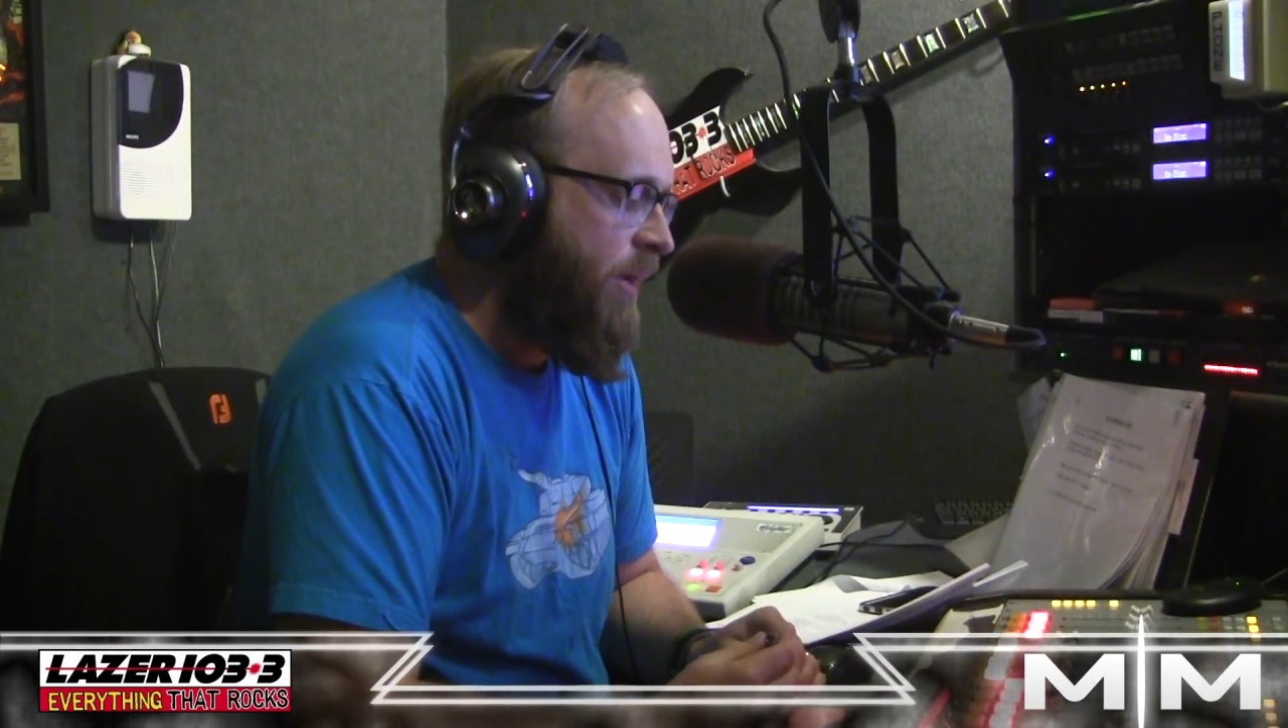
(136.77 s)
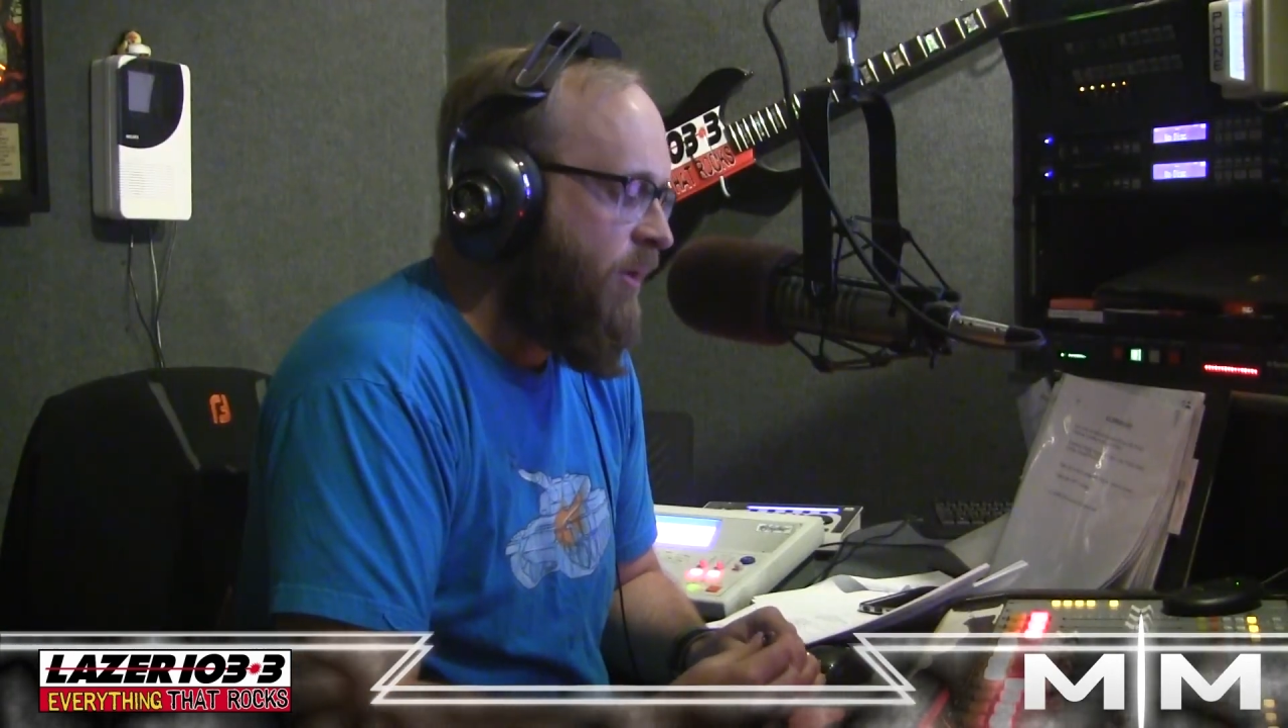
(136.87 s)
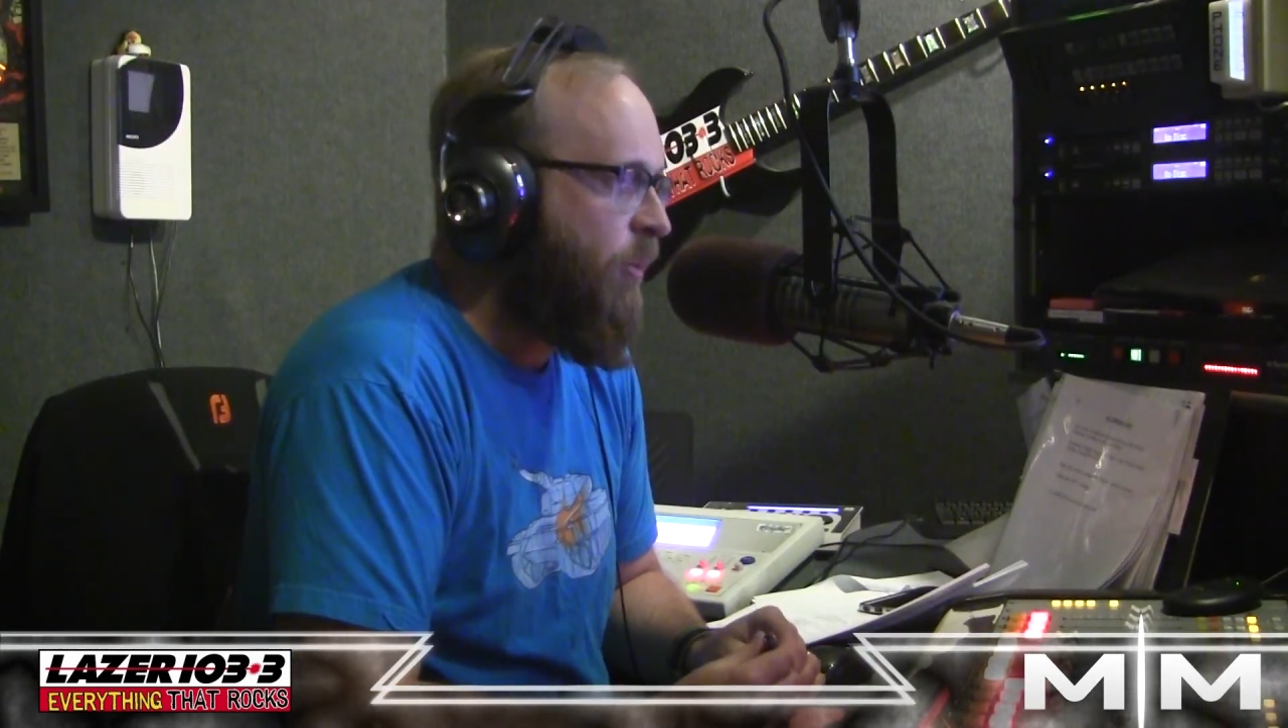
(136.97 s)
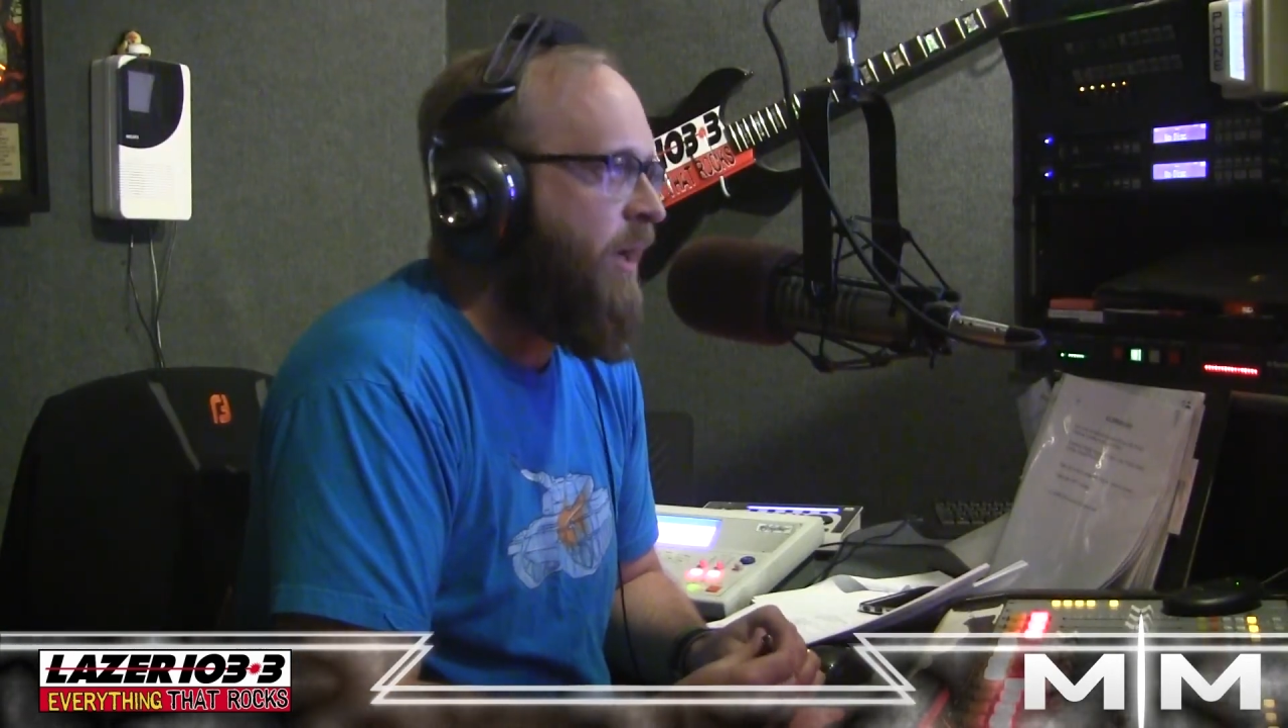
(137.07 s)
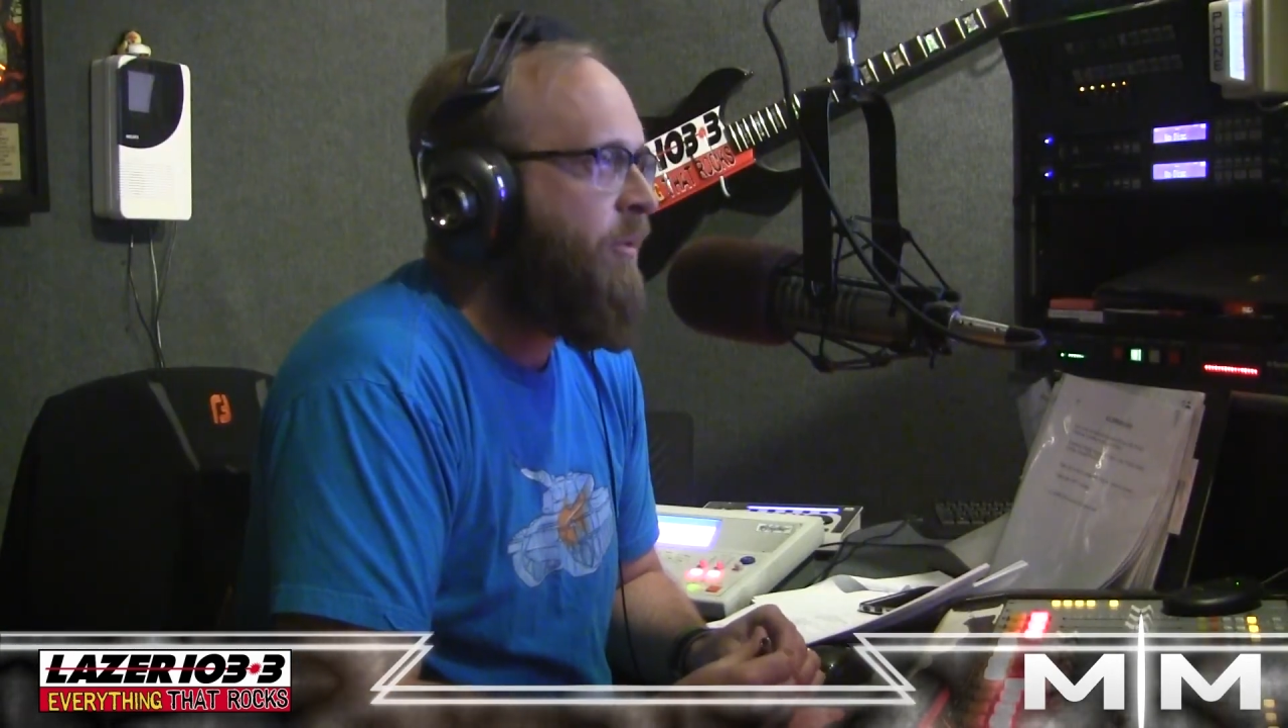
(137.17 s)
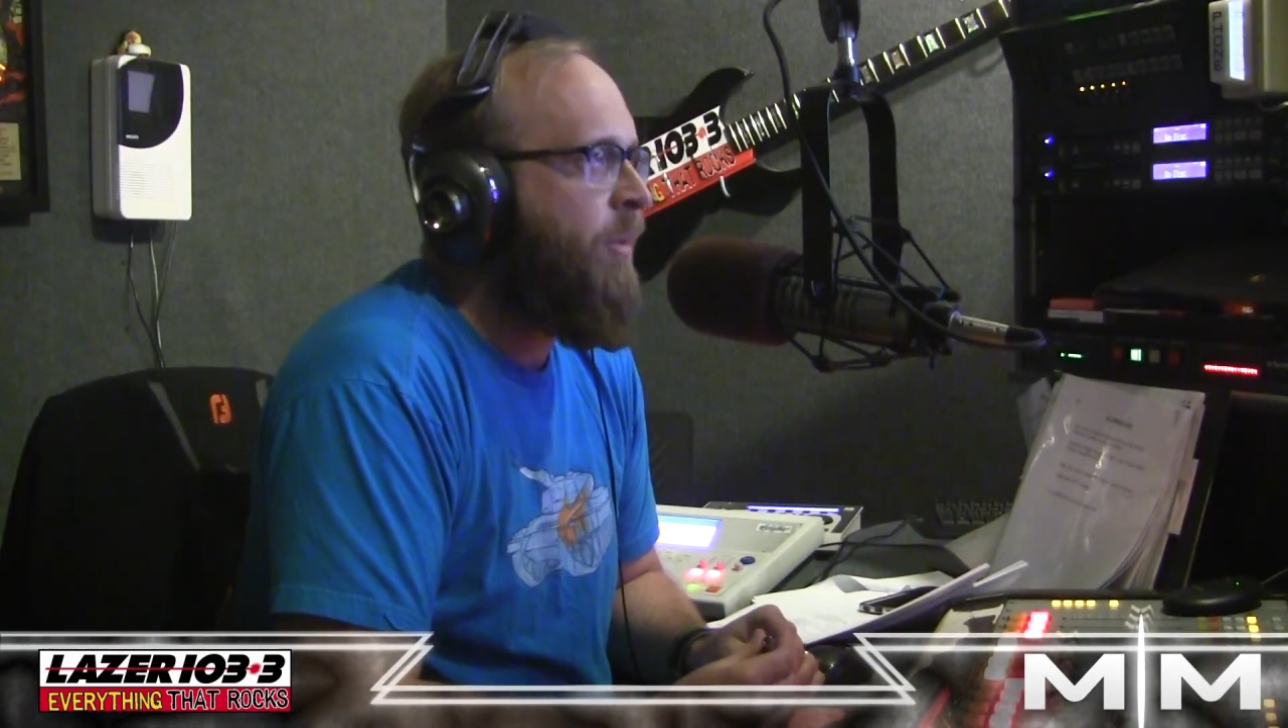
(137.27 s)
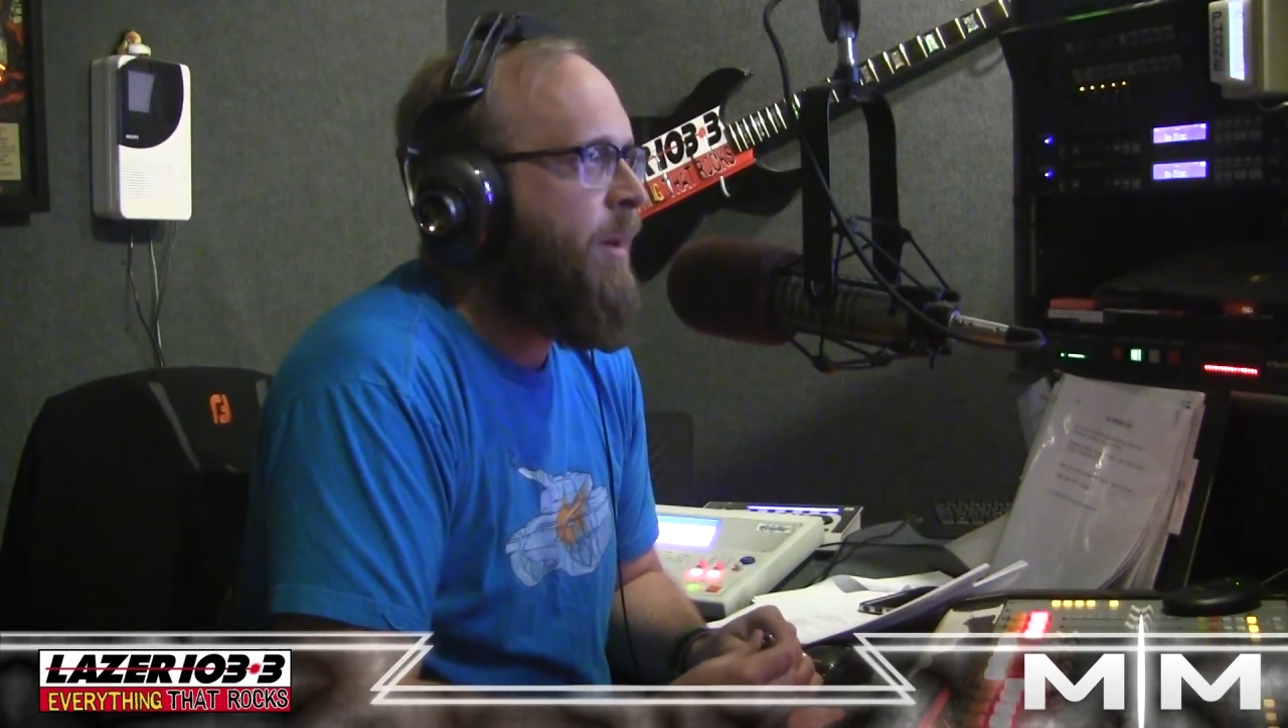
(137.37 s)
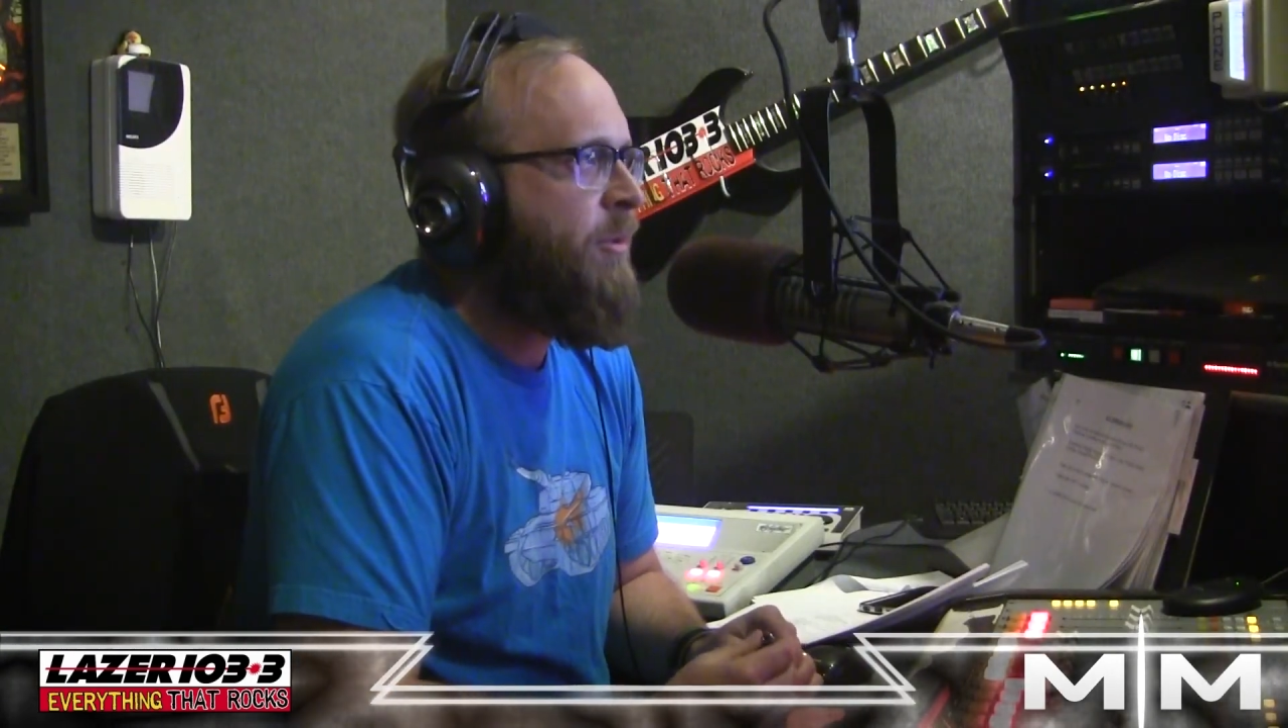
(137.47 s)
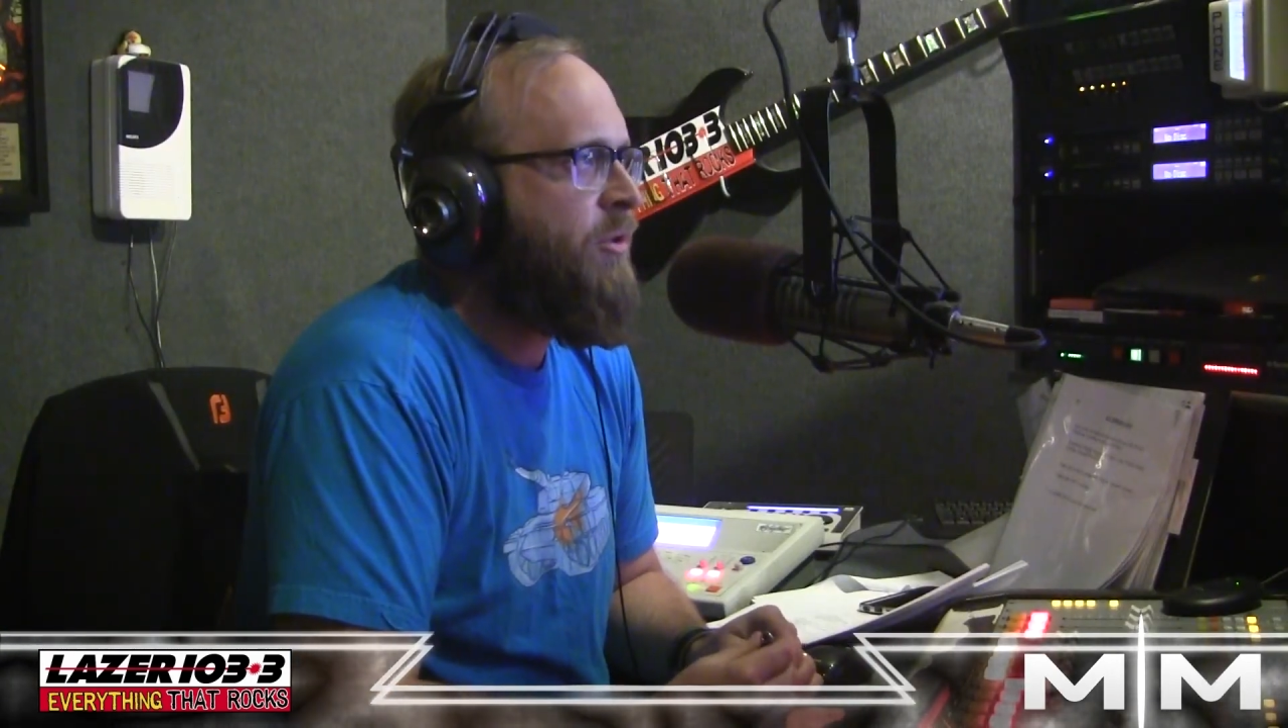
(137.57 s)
So Ride to Remember